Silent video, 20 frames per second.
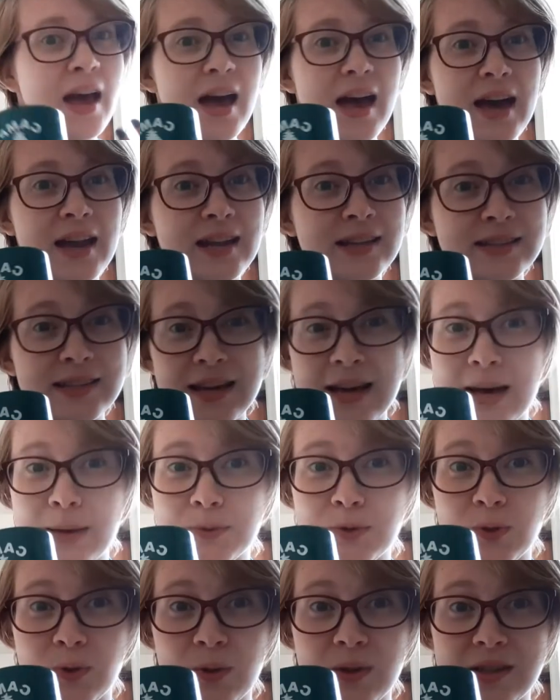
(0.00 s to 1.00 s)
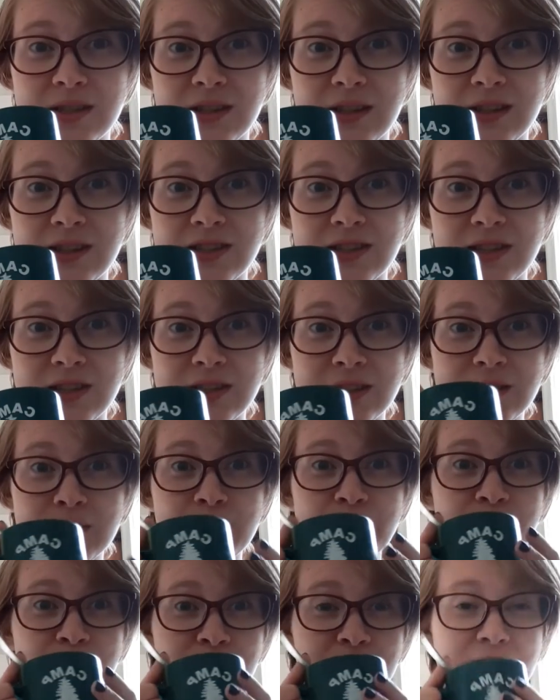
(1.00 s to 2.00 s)
and it's absolutely delicious.
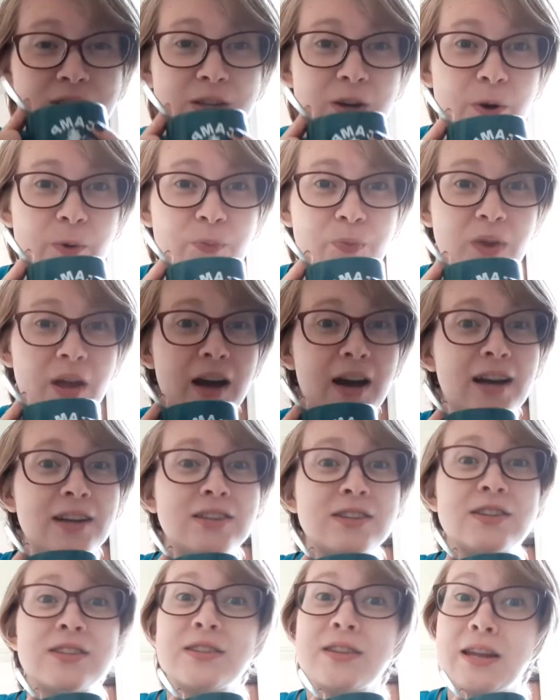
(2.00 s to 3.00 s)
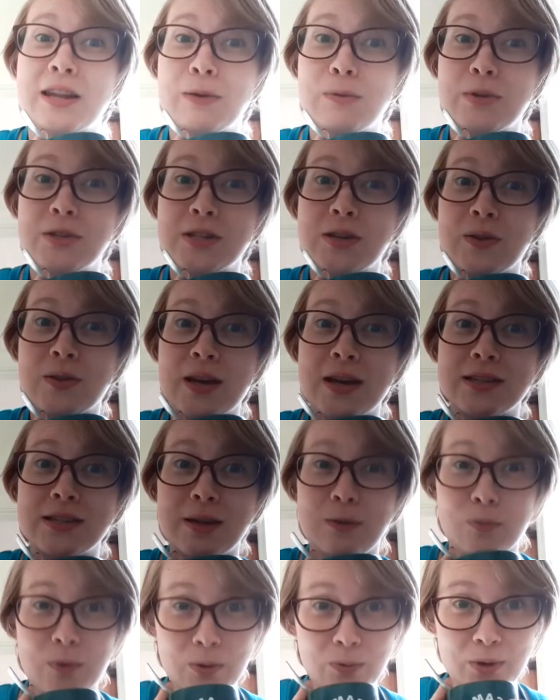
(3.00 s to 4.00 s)
So I just thought I would share that
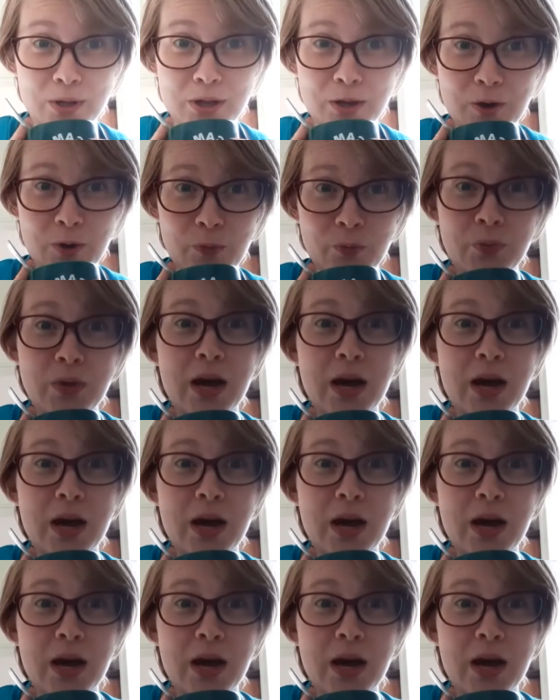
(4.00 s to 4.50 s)
tidbit with you.